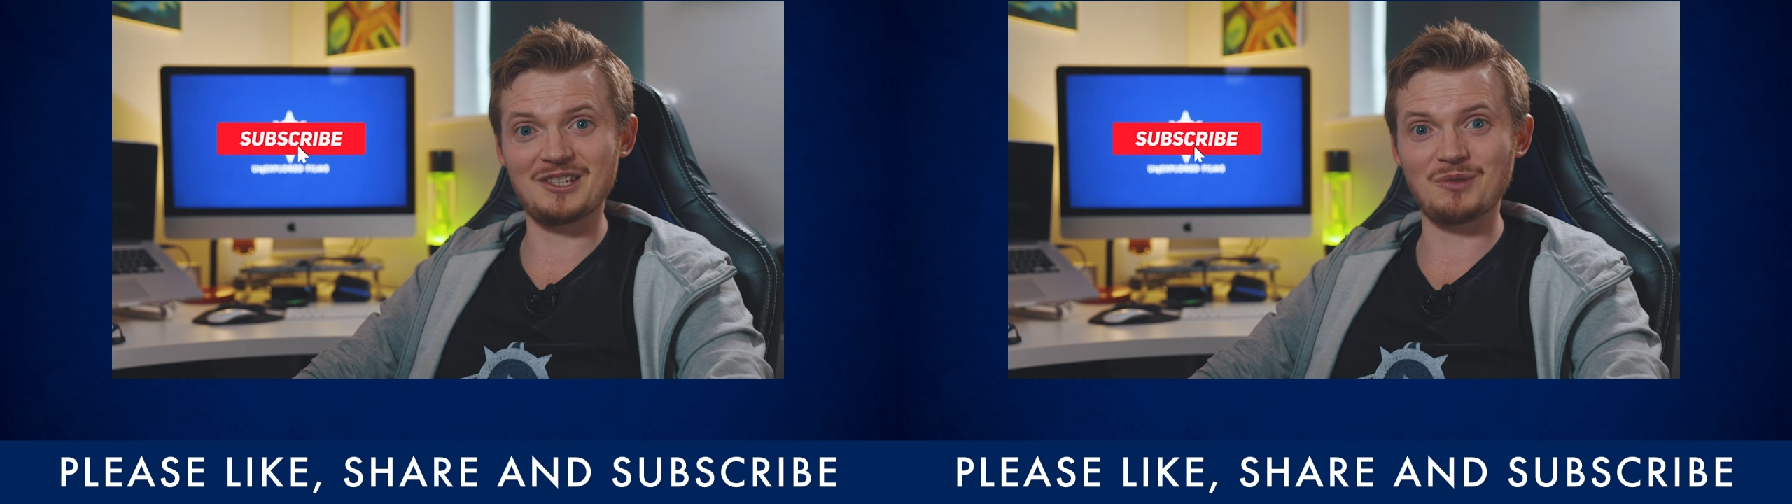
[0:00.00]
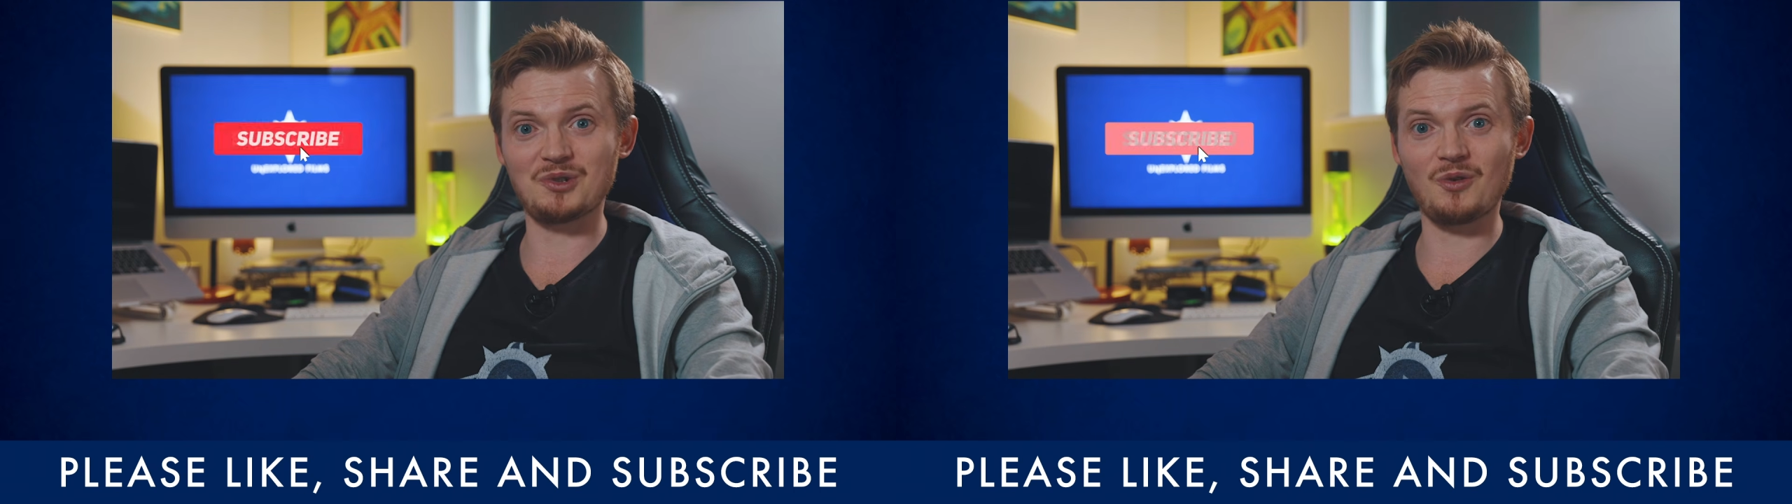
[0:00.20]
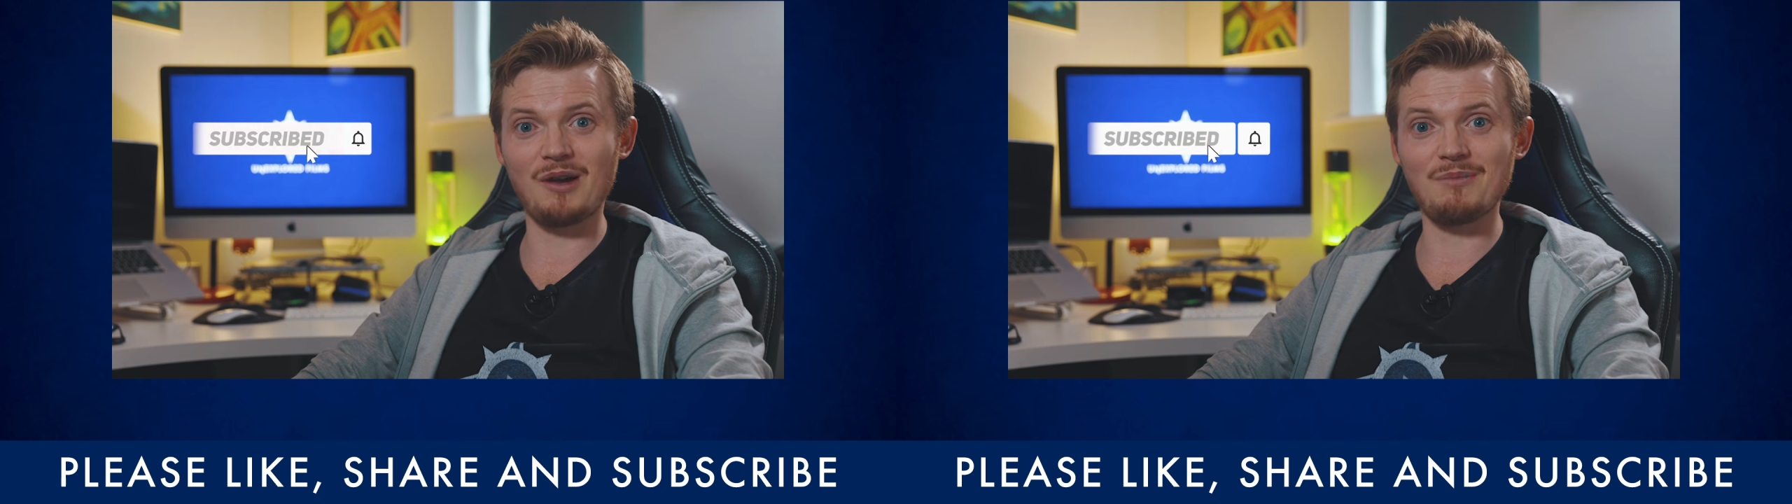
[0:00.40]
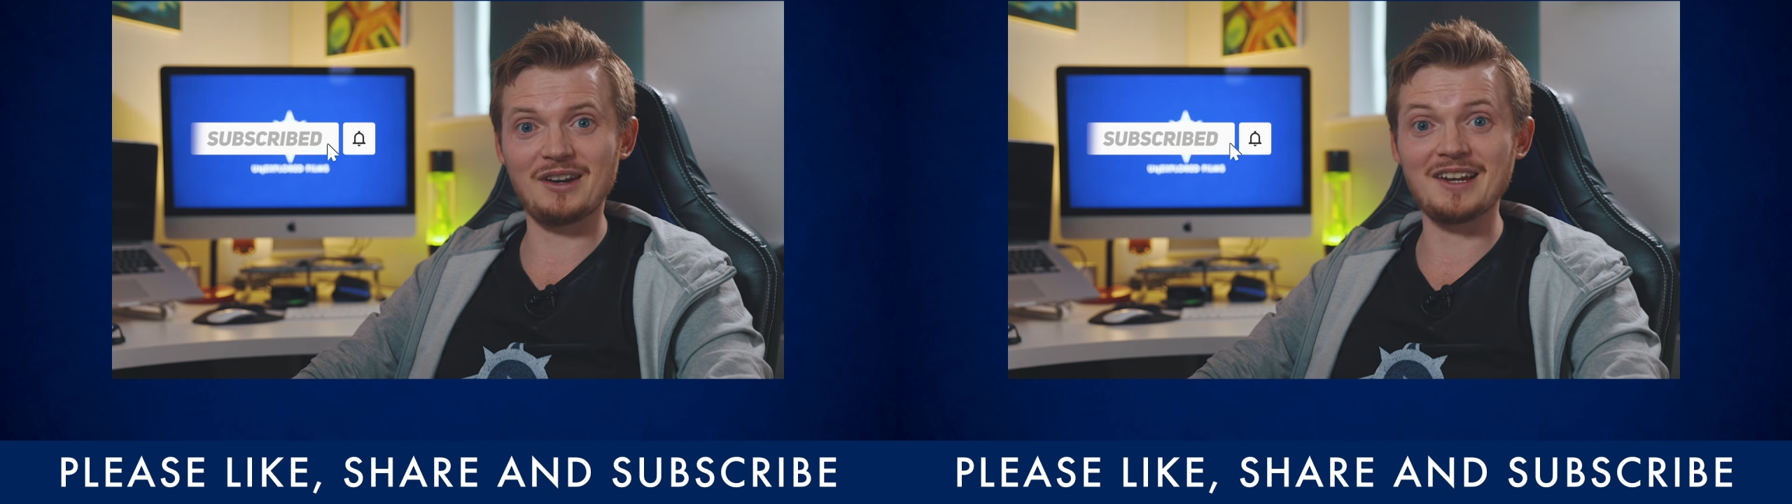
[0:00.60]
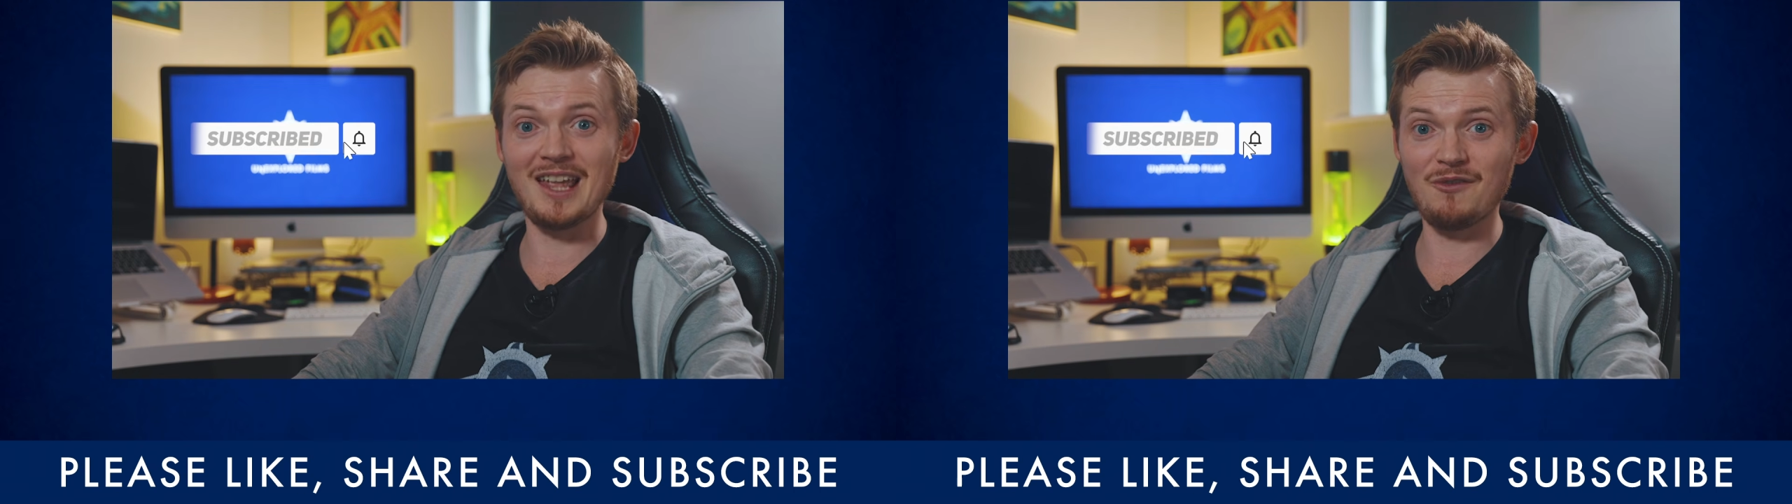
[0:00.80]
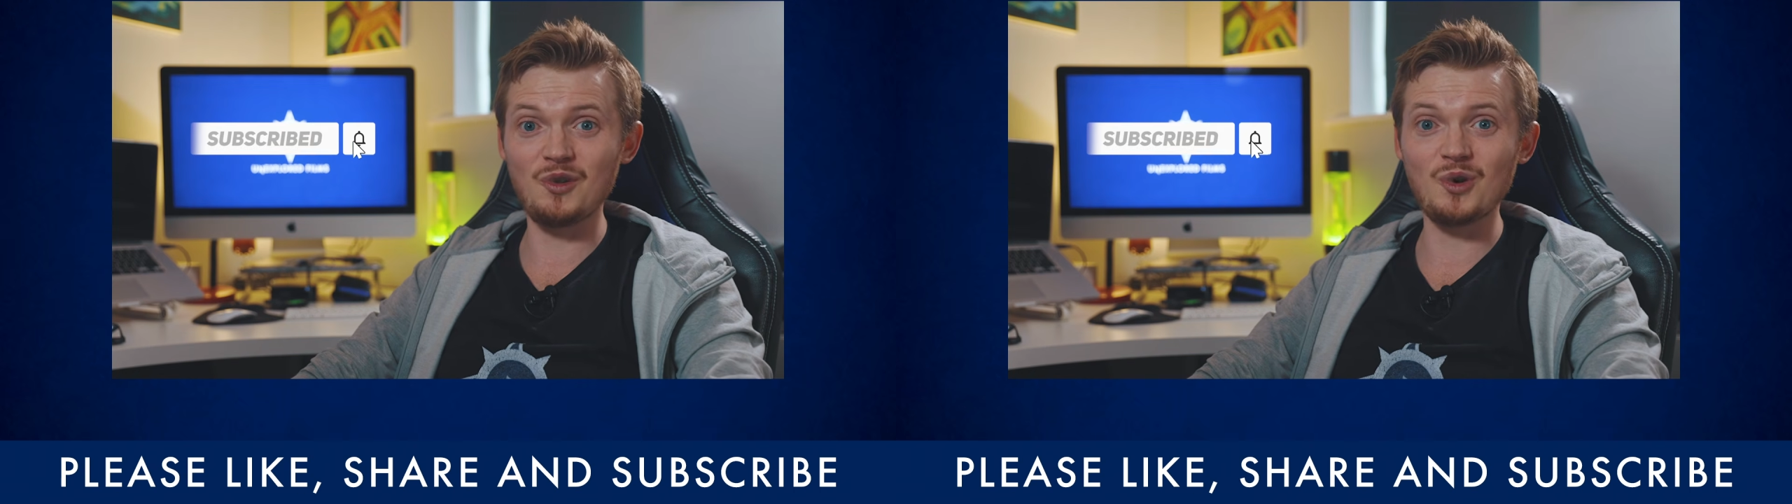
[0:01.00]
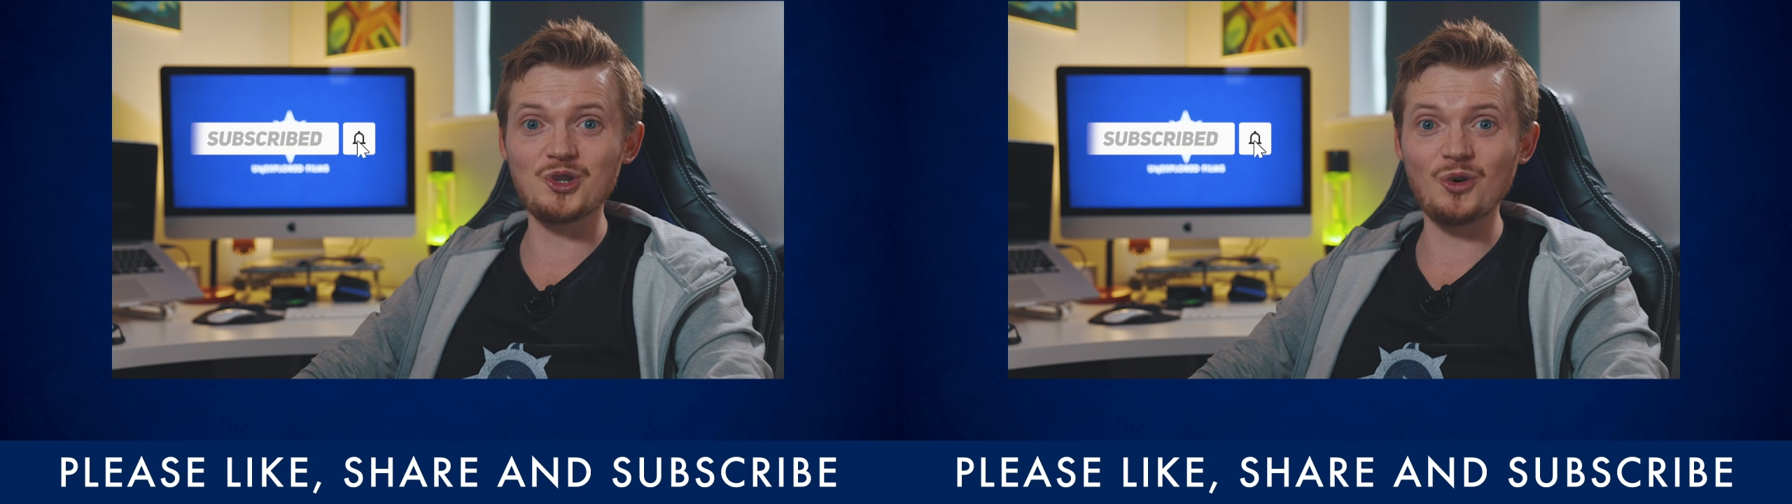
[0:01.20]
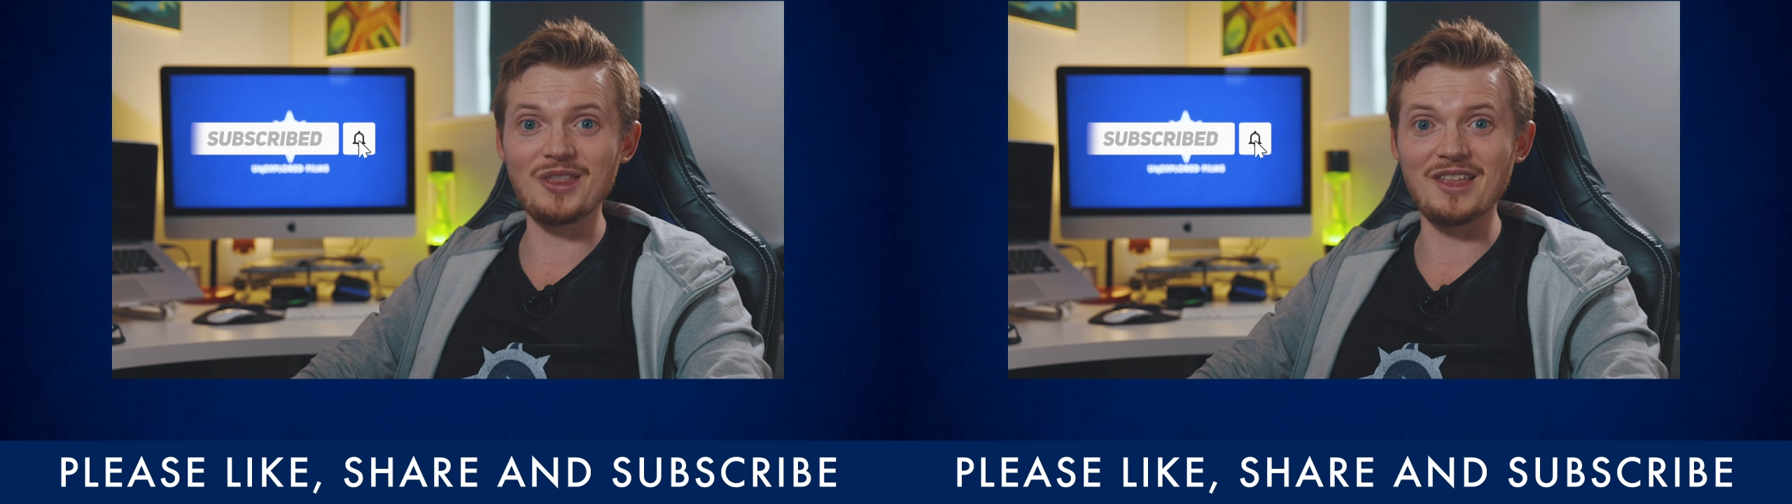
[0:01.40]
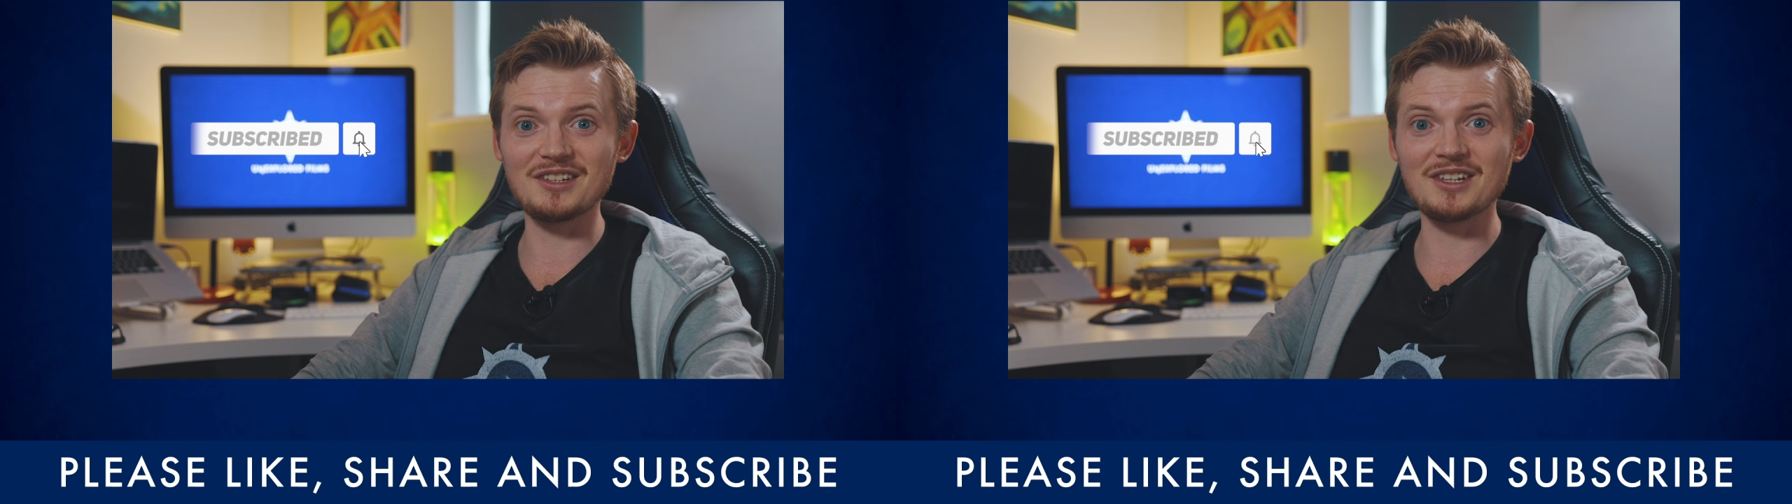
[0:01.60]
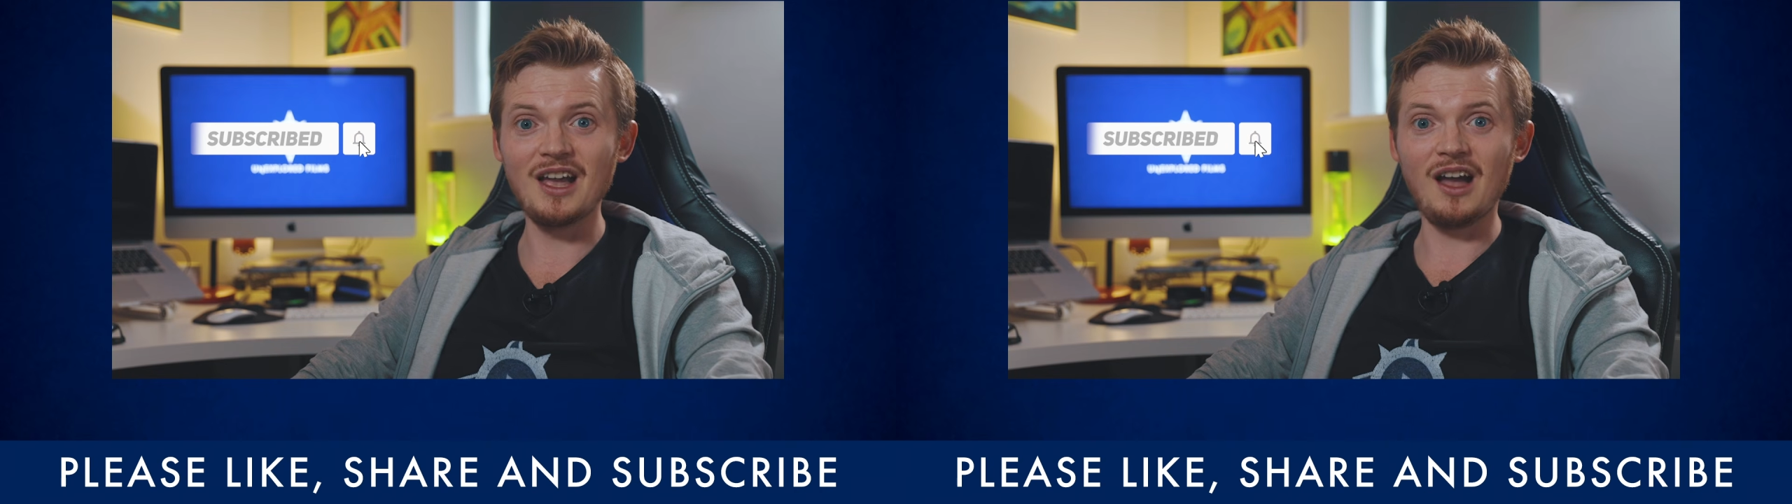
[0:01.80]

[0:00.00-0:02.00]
subscribe button if you enjoyed this.